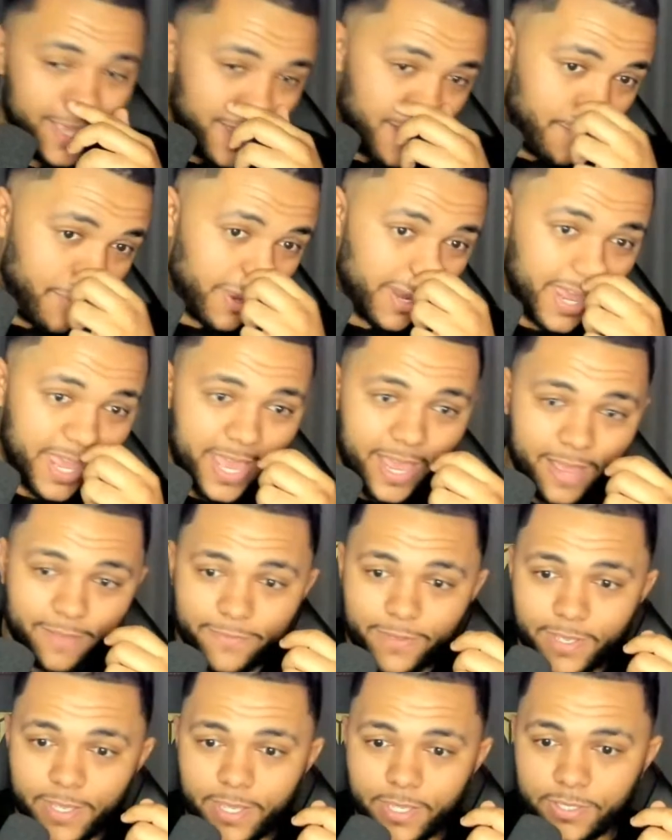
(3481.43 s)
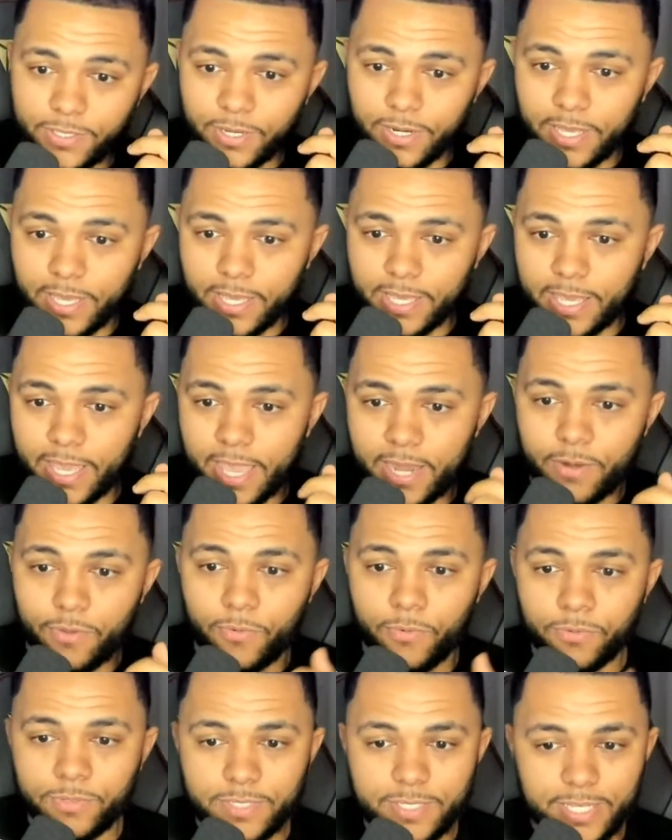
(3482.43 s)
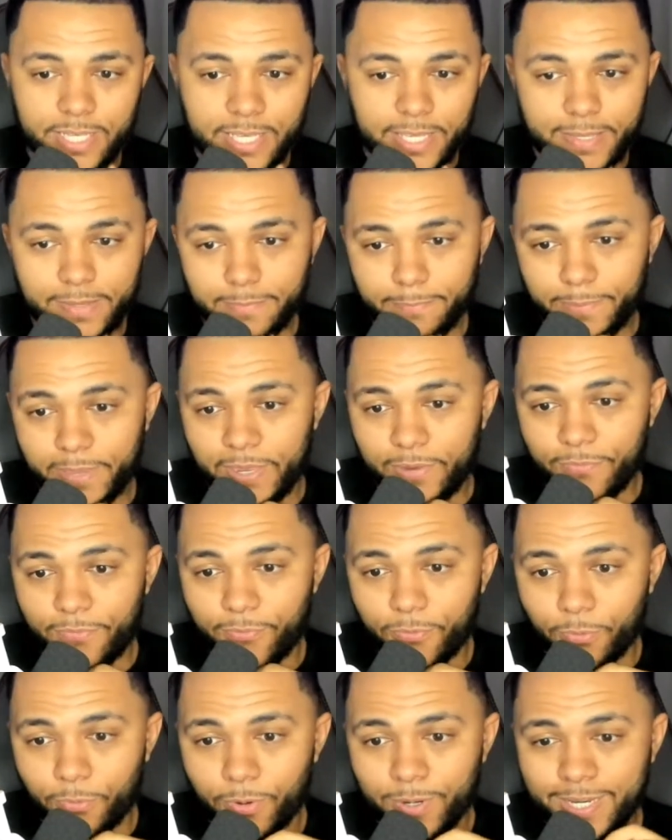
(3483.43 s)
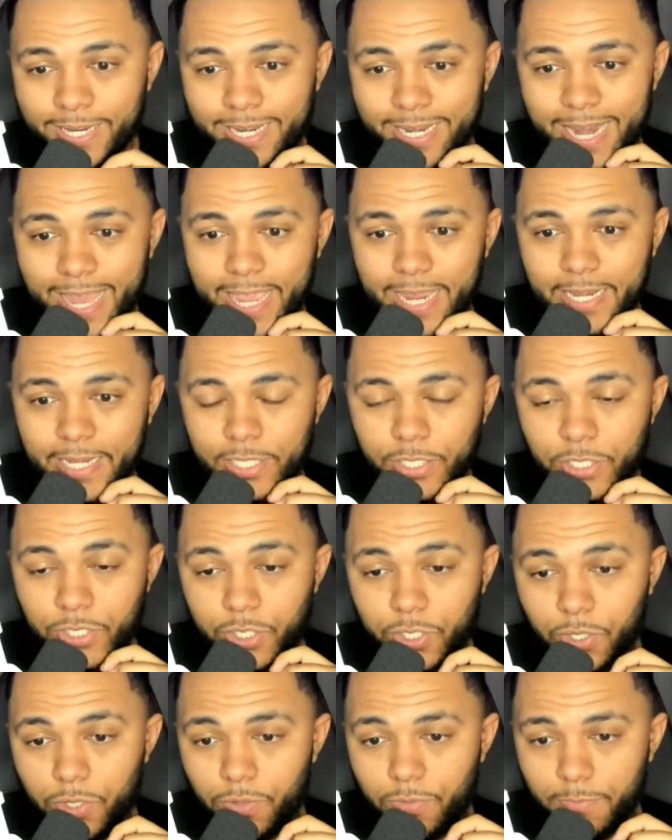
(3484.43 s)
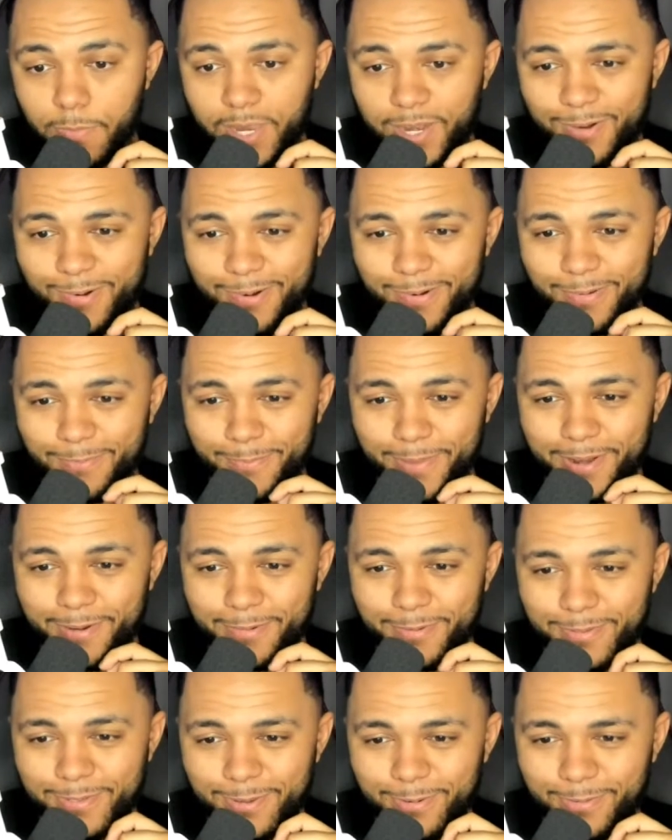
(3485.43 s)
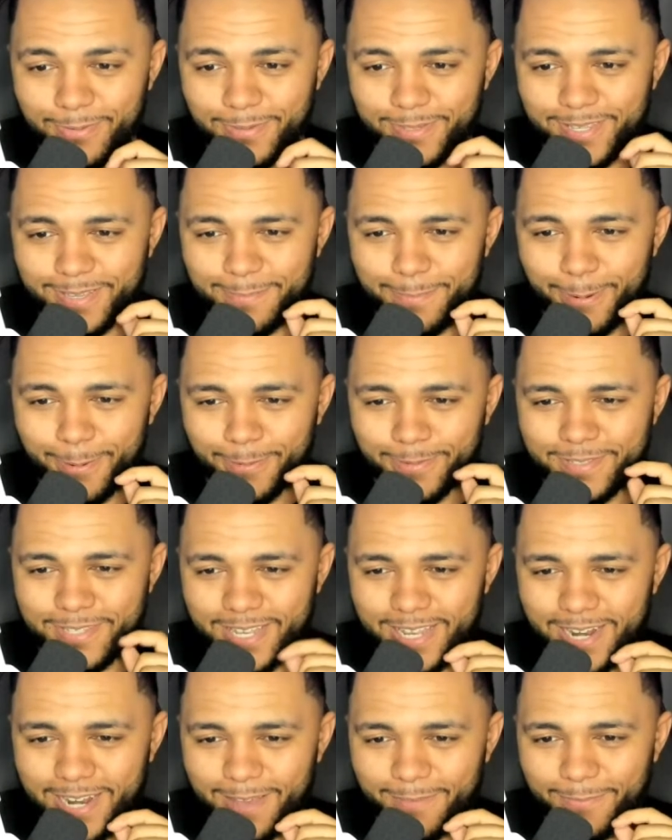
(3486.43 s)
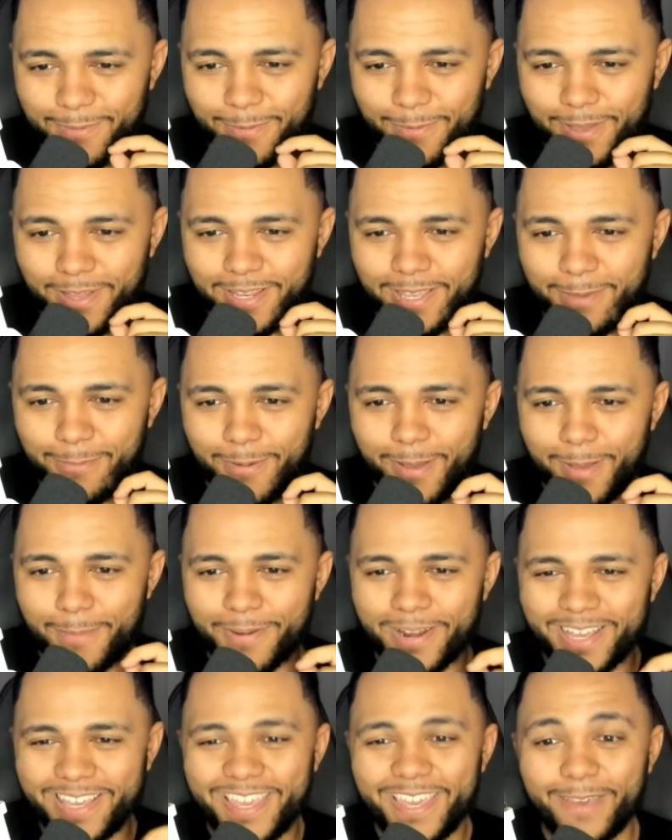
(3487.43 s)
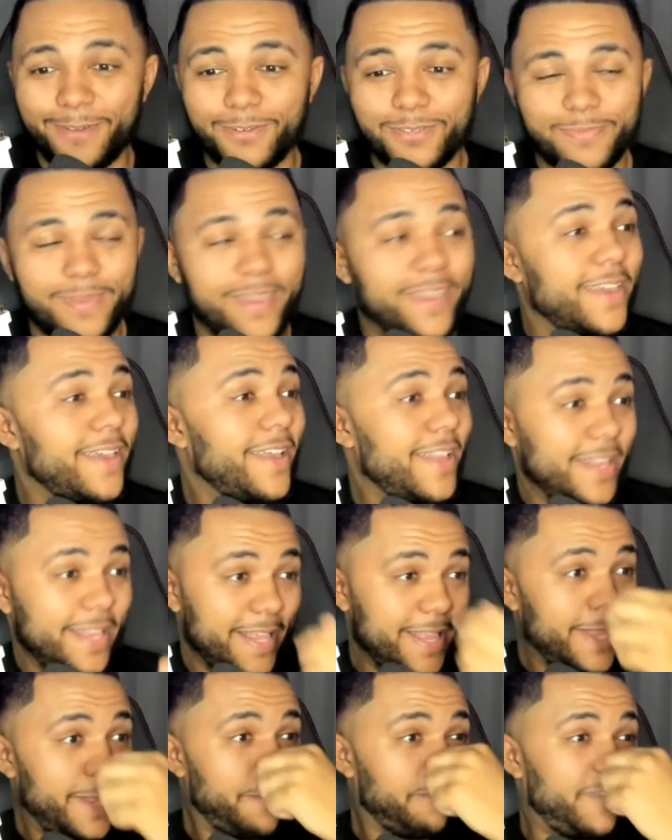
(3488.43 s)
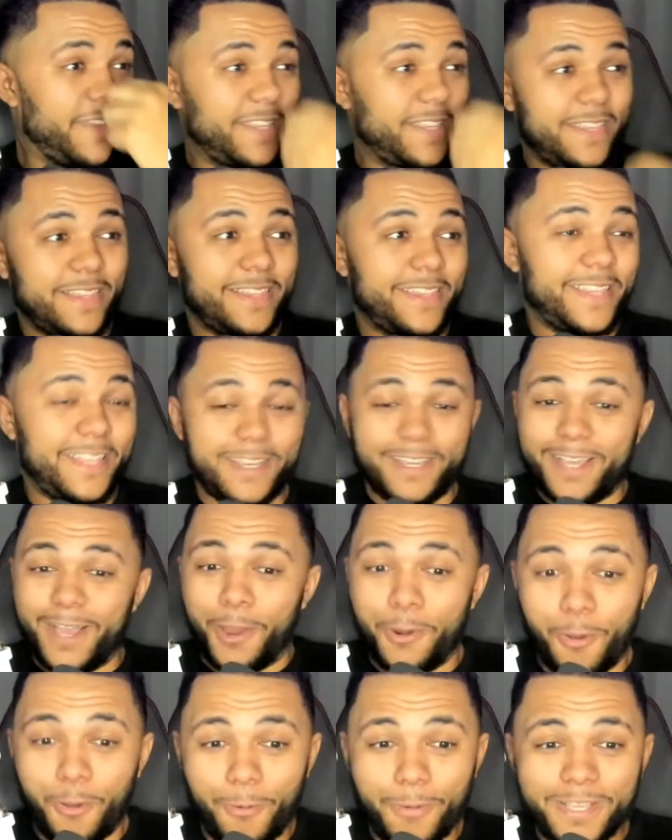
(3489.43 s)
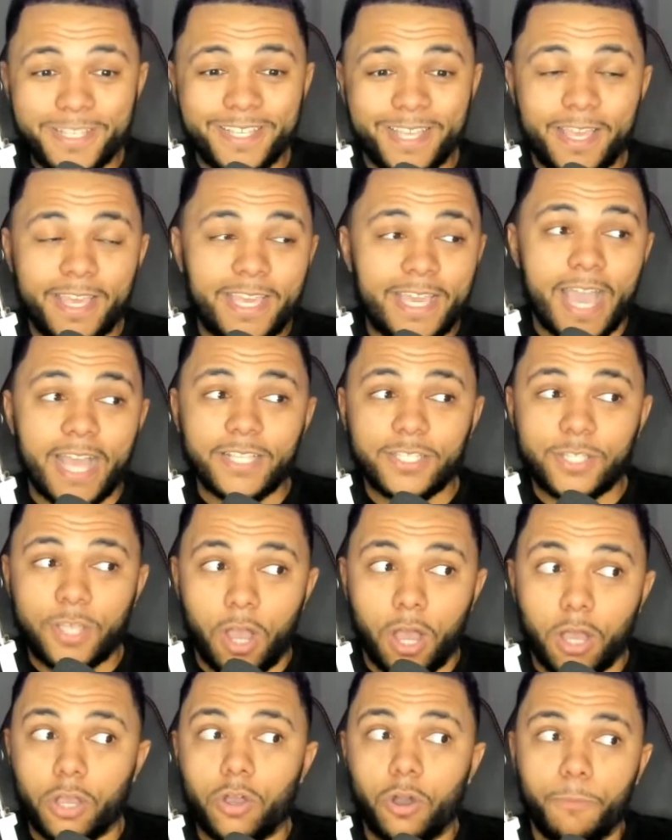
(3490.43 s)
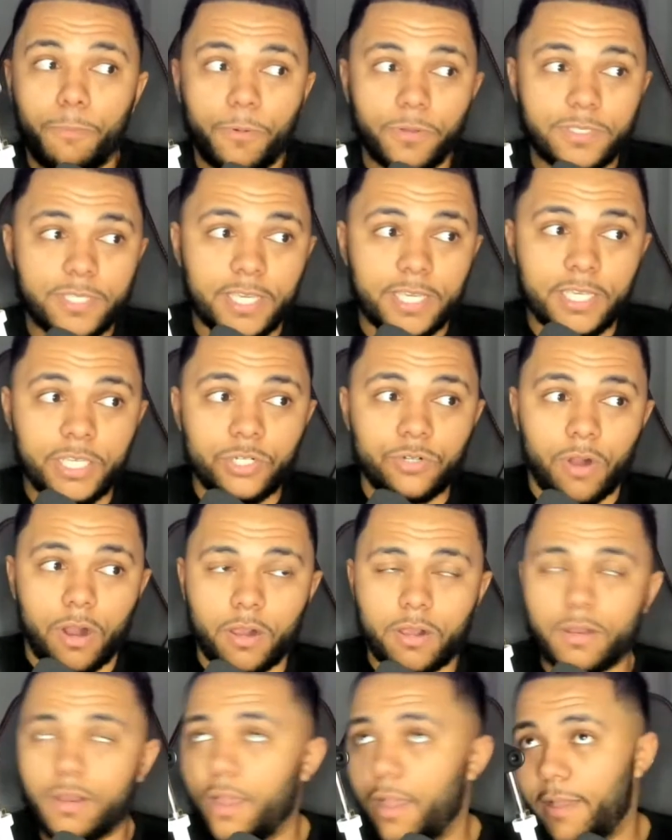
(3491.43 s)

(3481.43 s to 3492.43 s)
but they have done it again. Ornstein being frauding lately too. Minerals calls it Ornstein. I have no idea why, but it kills me. I know he has got a couple of things wrong.